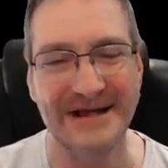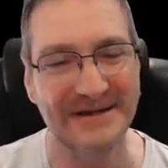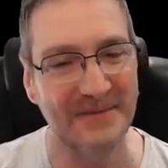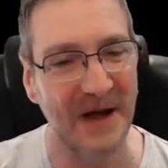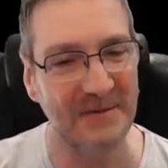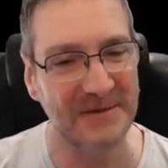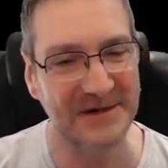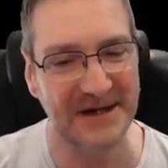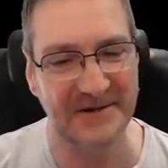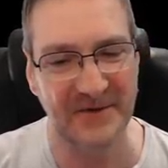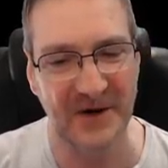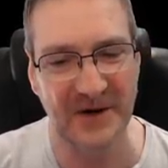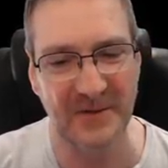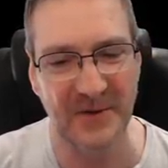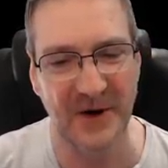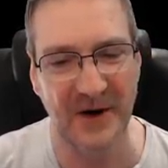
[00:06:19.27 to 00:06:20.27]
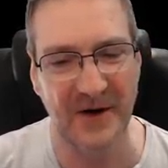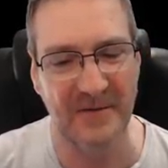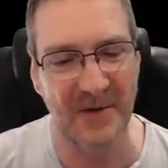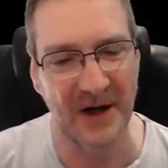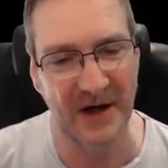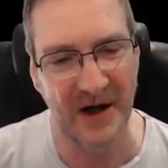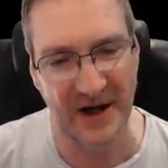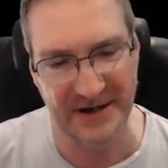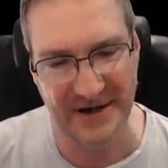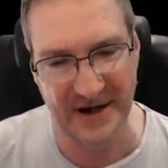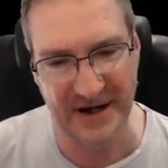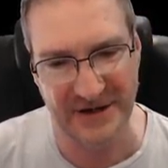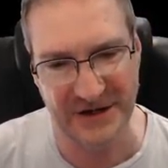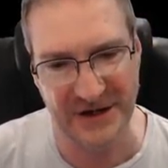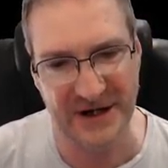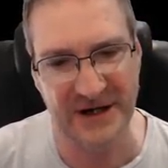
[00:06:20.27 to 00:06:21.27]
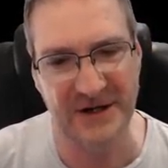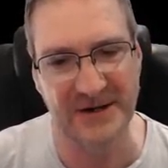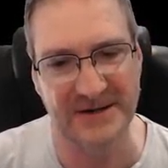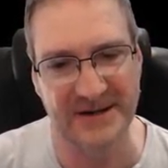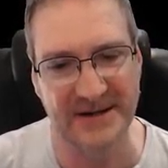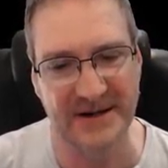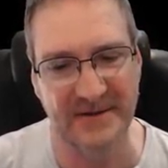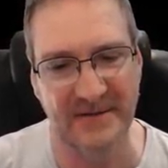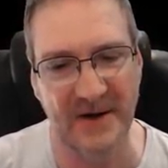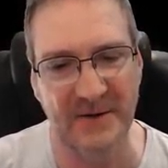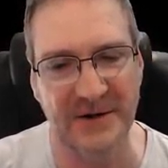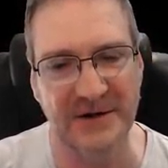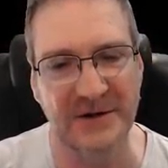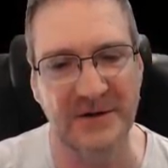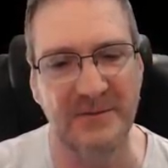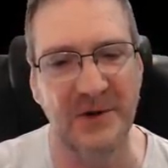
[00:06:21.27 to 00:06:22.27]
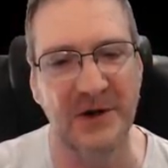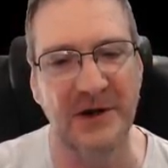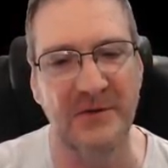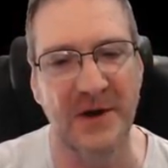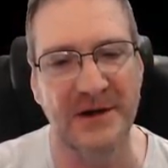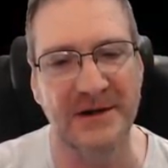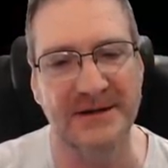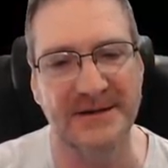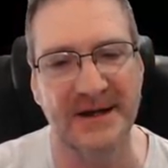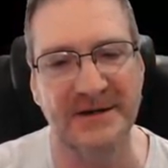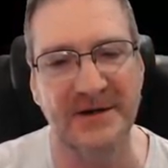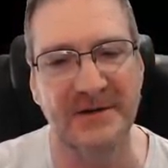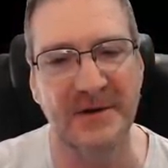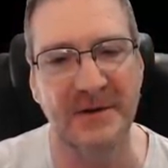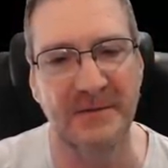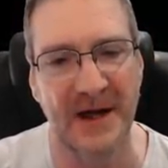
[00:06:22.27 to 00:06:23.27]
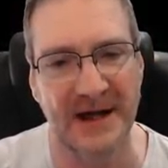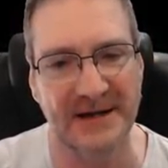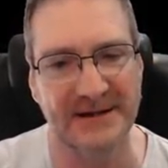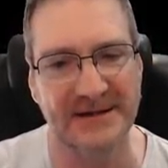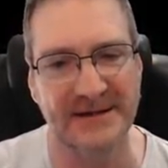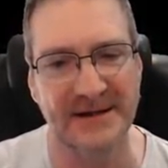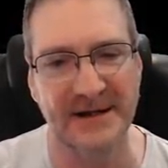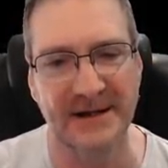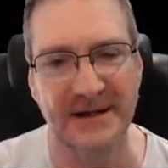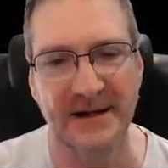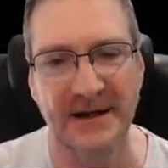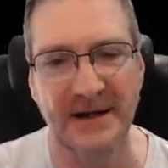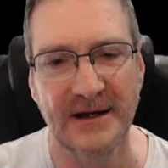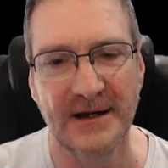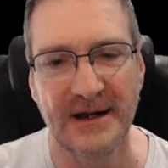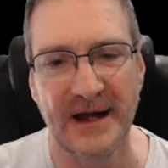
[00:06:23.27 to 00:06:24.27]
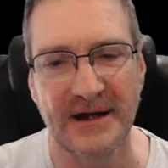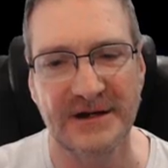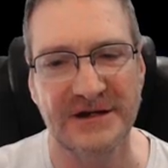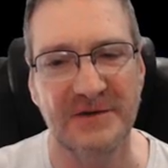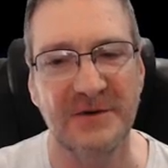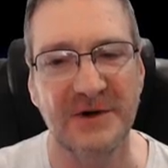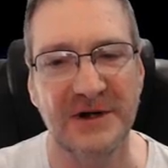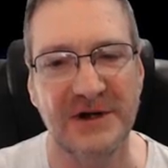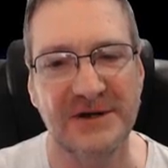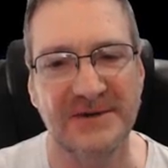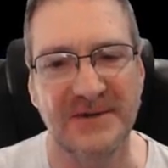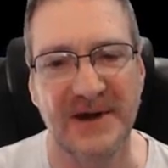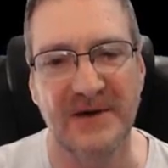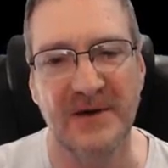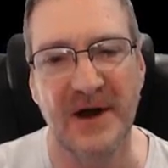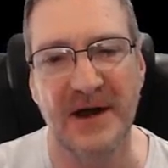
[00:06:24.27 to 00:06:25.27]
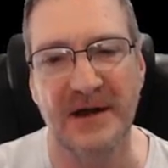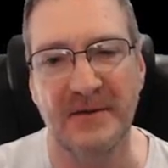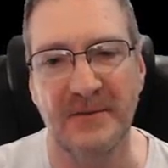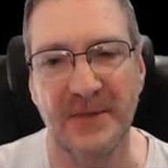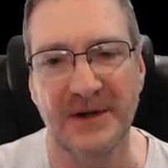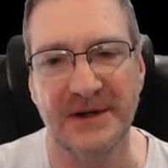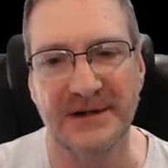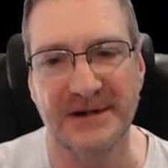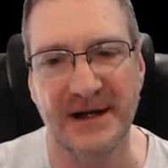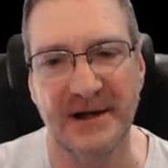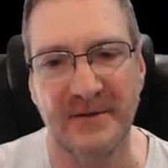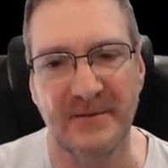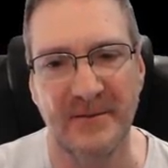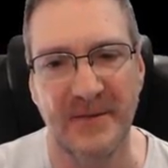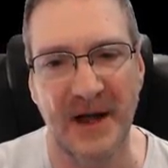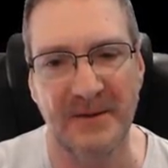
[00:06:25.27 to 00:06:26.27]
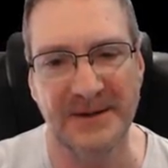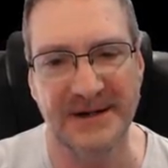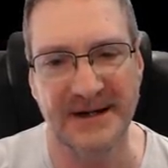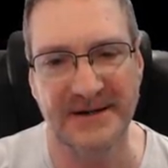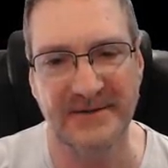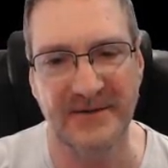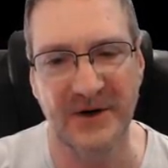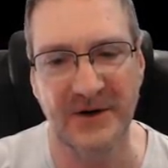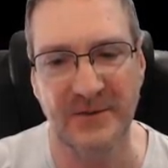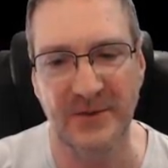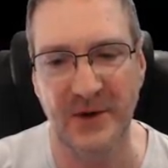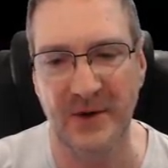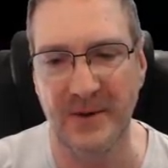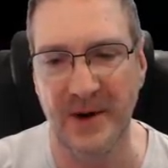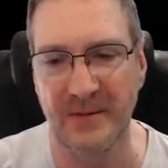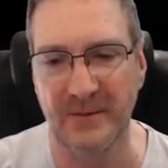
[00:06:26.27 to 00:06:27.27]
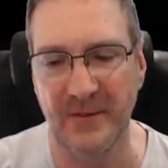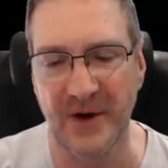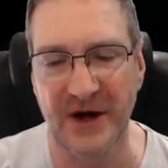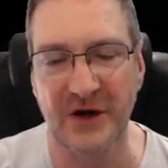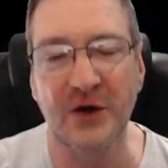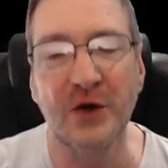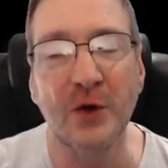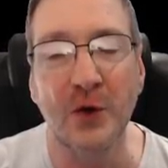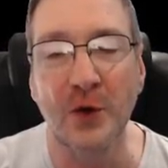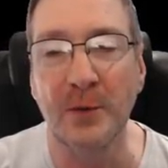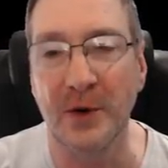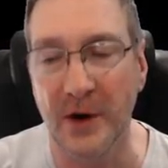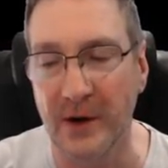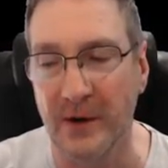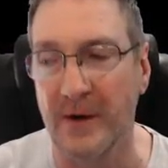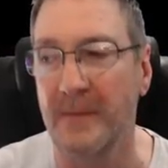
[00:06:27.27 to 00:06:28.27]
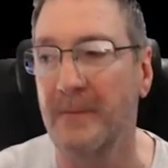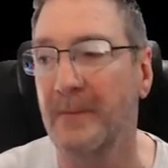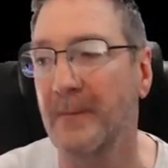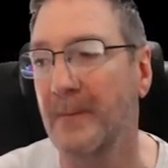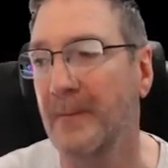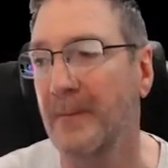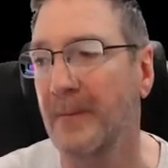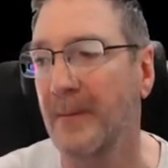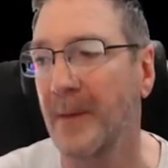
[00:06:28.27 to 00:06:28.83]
Yes, Marmoset's a very good program. I don't actually use it. If I want to do beauty renders, I do them in Max, and I generally use V-Ray. But Marmoset's a very good program, very cool program.